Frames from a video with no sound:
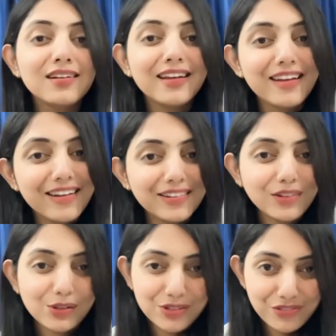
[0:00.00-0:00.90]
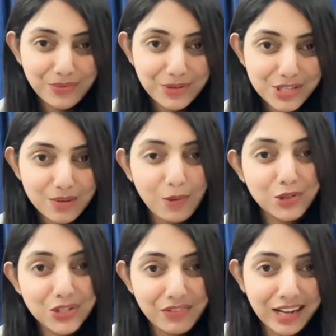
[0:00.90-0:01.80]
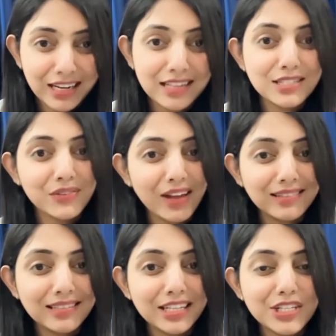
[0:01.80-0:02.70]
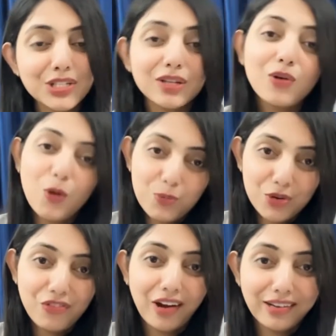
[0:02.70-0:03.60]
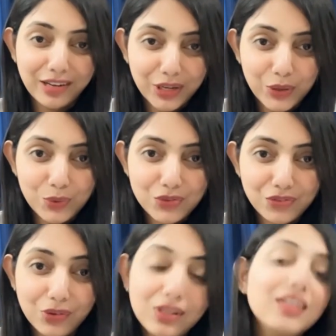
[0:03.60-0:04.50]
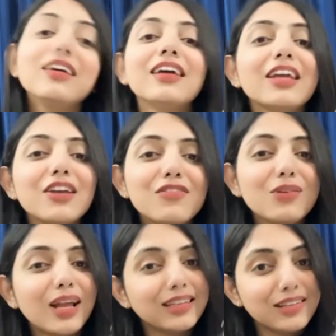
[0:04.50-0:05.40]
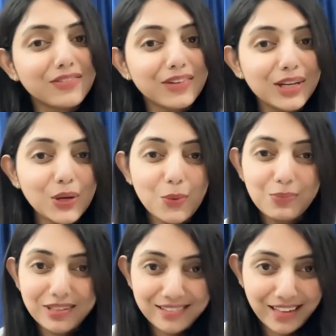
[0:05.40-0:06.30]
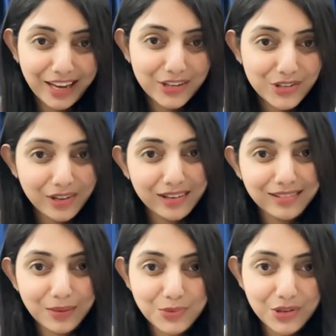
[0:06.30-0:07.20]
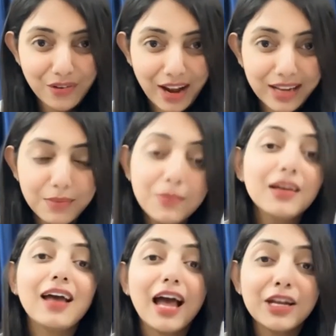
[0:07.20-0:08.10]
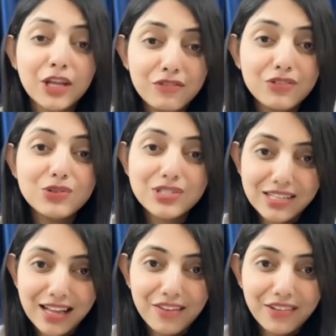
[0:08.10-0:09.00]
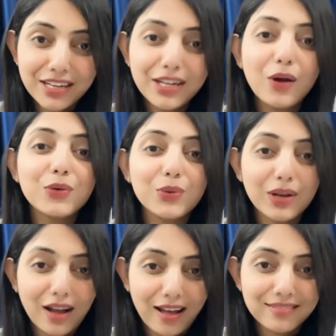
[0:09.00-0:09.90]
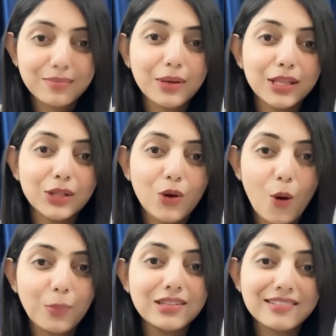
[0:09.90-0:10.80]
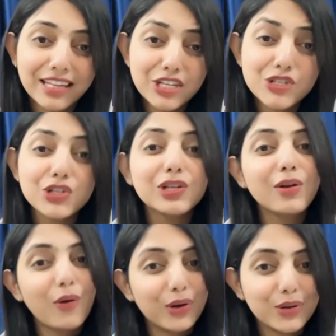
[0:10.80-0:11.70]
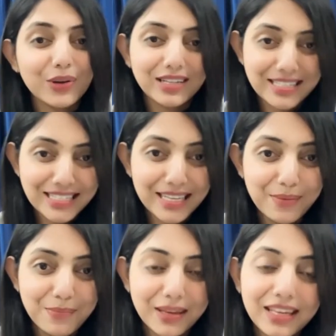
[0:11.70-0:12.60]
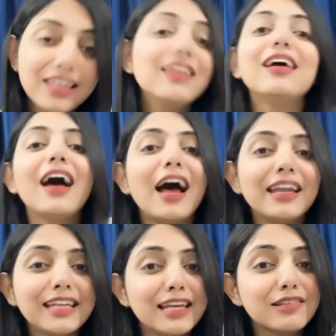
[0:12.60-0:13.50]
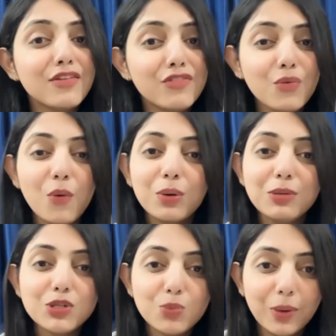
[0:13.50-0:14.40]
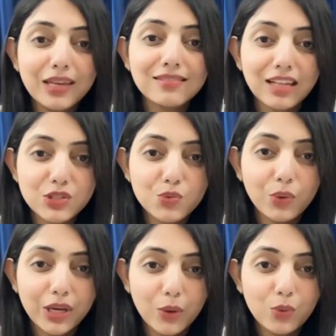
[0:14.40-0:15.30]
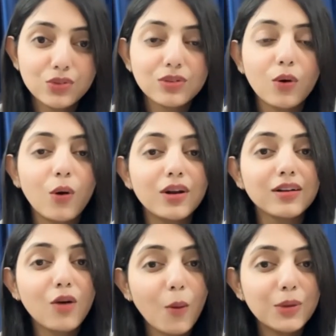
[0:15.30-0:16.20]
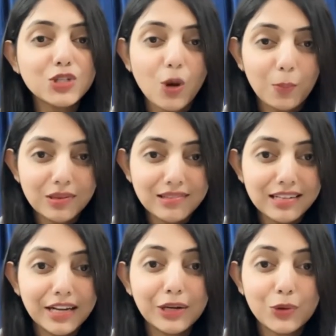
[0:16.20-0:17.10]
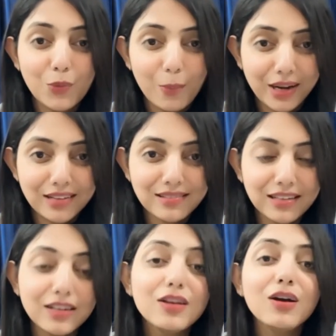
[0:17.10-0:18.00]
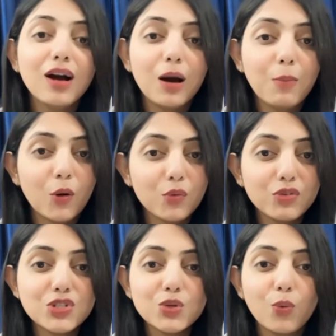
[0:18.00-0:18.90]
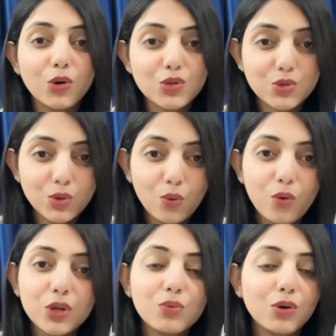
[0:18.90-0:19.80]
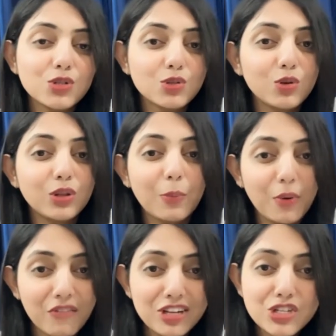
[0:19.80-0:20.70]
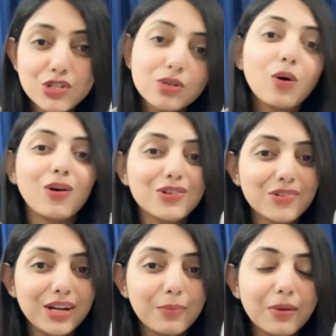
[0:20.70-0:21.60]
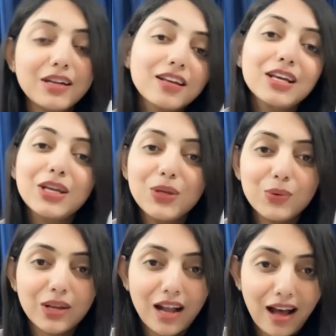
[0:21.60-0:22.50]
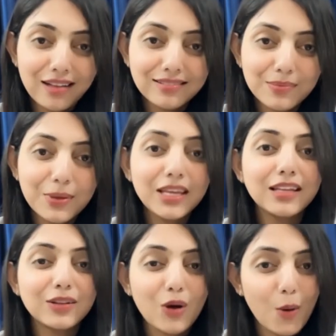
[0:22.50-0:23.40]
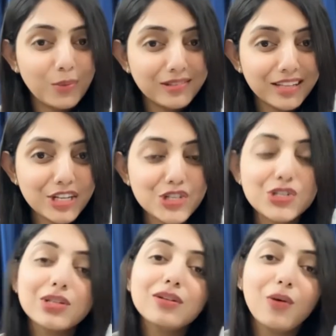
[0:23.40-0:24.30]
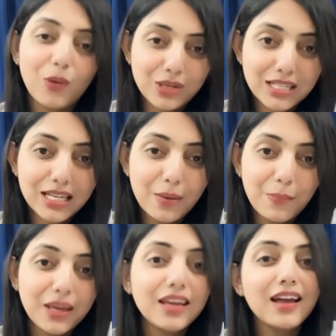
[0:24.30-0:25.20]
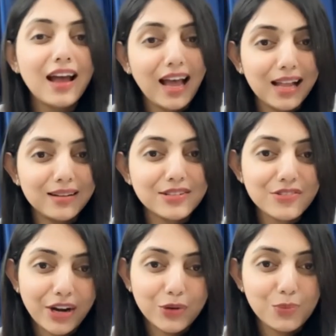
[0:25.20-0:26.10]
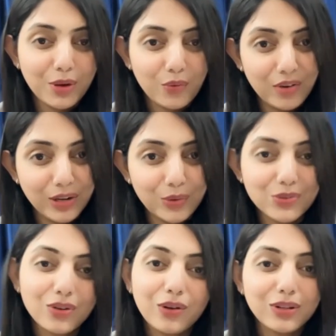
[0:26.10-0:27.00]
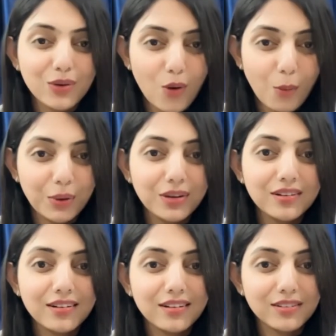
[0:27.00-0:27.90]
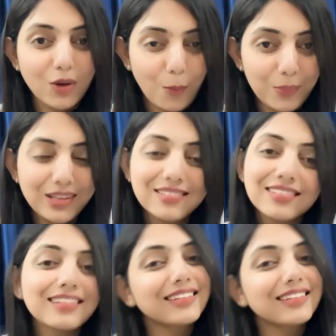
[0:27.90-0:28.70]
Here is all the information about cervical cancer vaccination. Hope you find it useful. If you like this video, please like, share and subscribe. And if you still have any doubt, you can ask me in the comment section or you can DM me. And yes, if you want me to make such videos on common topics related to medicine about which you want to know, you want to know the prevention or treatment, you can ask me in the comment section or DM me. I'll try to make videos on the common topics.